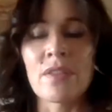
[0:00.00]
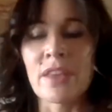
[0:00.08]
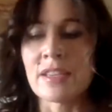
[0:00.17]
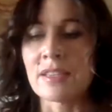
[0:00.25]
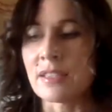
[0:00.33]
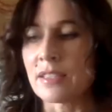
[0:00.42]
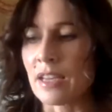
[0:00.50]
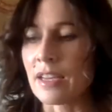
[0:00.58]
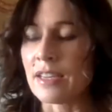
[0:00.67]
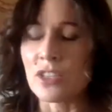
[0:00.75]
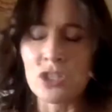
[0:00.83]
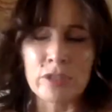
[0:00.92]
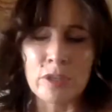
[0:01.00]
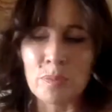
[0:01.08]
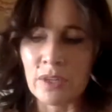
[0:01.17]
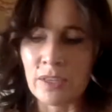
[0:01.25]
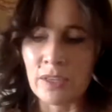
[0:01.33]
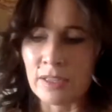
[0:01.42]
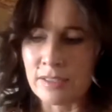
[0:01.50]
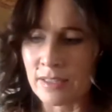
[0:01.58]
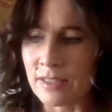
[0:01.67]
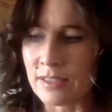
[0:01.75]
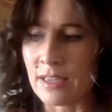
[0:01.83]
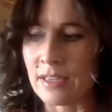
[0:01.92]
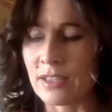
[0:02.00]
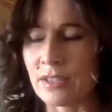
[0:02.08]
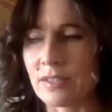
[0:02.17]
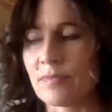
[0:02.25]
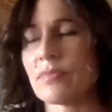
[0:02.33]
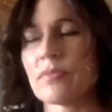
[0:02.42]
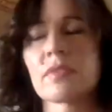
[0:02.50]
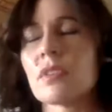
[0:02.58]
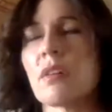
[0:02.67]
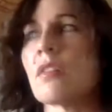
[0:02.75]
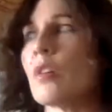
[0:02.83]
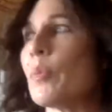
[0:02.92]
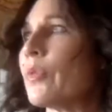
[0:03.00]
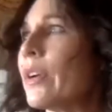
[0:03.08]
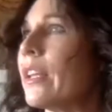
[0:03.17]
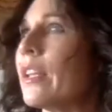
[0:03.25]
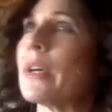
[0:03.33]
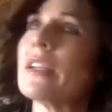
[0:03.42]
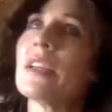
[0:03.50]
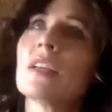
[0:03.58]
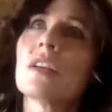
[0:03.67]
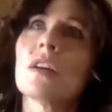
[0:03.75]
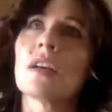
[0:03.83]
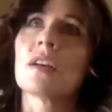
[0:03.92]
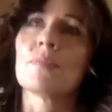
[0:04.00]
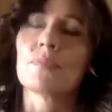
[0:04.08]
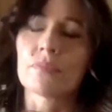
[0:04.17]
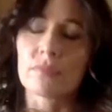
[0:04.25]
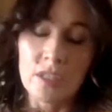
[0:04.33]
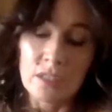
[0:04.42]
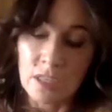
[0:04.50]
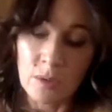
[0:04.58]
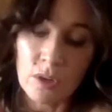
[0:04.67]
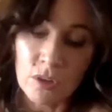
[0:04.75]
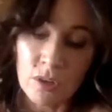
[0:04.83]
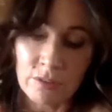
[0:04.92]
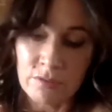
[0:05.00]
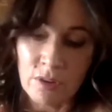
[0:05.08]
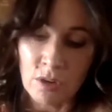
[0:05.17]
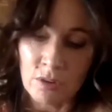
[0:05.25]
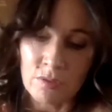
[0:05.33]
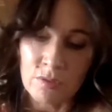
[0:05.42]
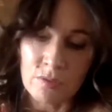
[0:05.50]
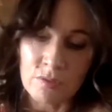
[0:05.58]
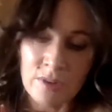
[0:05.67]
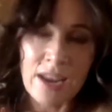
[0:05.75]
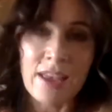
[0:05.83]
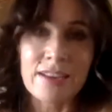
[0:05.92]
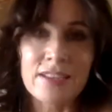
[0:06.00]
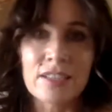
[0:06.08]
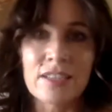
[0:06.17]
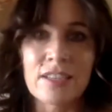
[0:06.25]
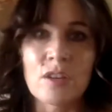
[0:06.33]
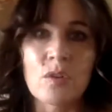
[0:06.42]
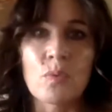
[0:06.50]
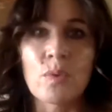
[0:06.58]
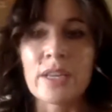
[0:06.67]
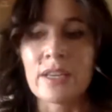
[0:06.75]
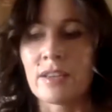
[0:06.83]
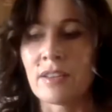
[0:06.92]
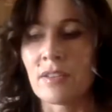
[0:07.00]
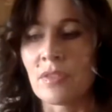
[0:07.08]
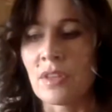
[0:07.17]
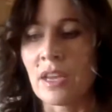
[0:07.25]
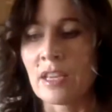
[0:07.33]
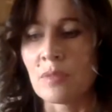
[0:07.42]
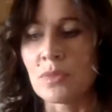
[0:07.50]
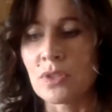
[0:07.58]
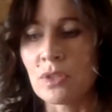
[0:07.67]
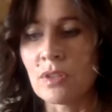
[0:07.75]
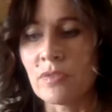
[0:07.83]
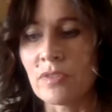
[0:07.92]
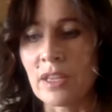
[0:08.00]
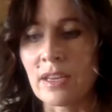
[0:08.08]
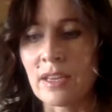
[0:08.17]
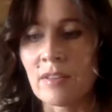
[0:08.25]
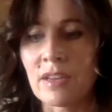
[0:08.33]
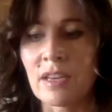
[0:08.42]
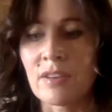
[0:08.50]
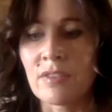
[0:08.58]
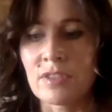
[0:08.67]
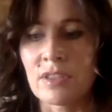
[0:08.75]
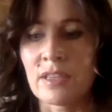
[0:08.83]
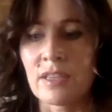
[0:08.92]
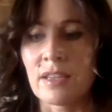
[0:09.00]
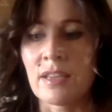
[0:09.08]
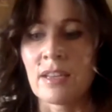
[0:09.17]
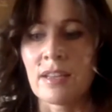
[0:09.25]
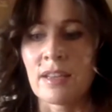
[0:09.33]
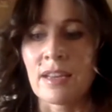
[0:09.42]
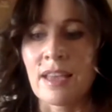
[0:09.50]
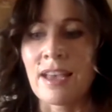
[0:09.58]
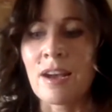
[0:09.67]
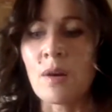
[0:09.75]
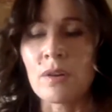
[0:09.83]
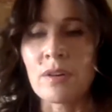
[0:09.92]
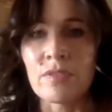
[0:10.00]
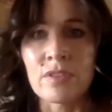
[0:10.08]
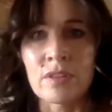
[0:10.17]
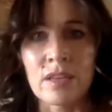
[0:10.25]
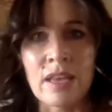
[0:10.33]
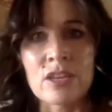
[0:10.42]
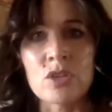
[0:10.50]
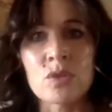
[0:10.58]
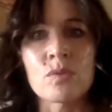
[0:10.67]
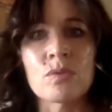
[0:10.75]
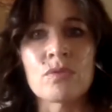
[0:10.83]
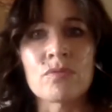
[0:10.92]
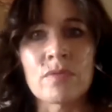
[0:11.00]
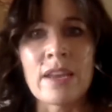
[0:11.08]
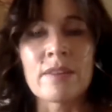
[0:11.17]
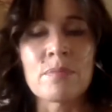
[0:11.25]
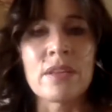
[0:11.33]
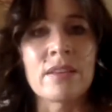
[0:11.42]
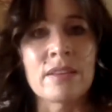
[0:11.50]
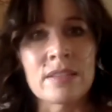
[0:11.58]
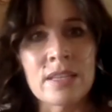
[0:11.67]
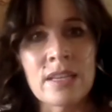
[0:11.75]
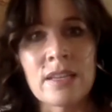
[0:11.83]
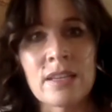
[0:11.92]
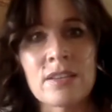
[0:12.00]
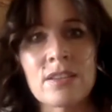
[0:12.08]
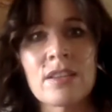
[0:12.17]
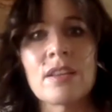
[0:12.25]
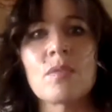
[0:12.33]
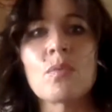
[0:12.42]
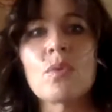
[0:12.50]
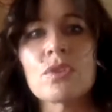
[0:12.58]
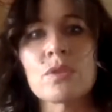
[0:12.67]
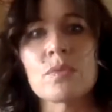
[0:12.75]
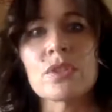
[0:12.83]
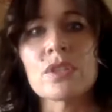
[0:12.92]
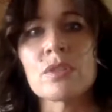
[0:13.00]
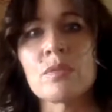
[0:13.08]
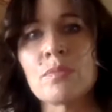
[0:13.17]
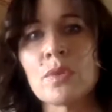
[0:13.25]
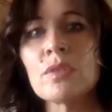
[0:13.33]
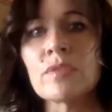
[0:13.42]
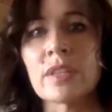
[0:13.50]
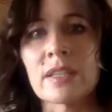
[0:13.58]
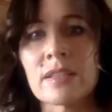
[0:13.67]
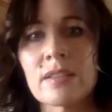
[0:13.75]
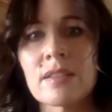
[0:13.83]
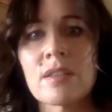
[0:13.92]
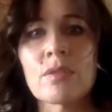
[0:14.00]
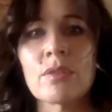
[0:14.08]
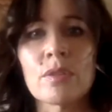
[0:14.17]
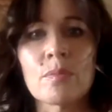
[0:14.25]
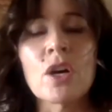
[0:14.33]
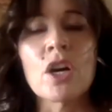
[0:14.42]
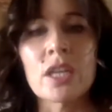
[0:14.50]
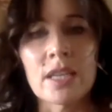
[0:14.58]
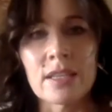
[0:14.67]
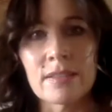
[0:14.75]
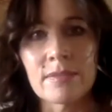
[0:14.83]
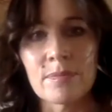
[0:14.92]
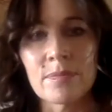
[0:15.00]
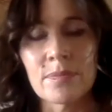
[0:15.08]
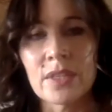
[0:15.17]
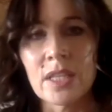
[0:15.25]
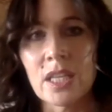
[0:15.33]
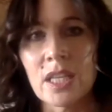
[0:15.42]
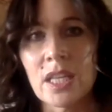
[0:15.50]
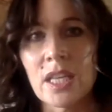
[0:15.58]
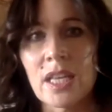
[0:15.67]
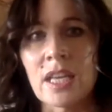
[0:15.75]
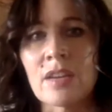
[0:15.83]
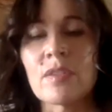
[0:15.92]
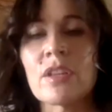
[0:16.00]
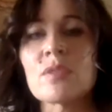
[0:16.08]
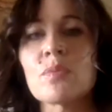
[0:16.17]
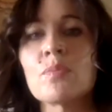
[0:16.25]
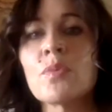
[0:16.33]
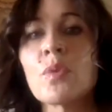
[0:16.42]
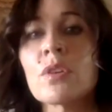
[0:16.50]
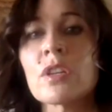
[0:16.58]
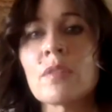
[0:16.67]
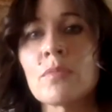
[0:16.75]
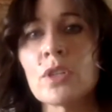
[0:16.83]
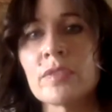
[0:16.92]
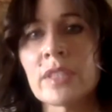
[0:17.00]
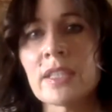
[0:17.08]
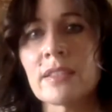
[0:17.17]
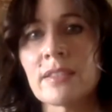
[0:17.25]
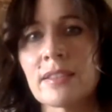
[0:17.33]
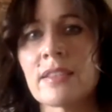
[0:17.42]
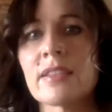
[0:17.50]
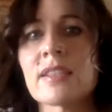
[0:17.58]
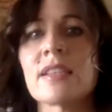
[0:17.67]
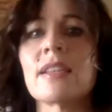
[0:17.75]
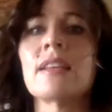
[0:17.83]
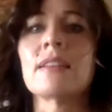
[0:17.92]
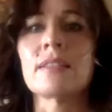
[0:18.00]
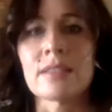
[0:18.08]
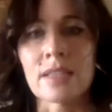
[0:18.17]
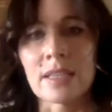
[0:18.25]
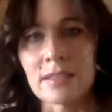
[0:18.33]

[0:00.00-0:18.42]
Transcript: They did studies, Jerry Pollack did studies, it's horrible really, but um, anyway, on a, on a rat, where they observed that even after a, an hour of the actual rat being dead, water was still moving through the body. And if there's water moving, there is an energy.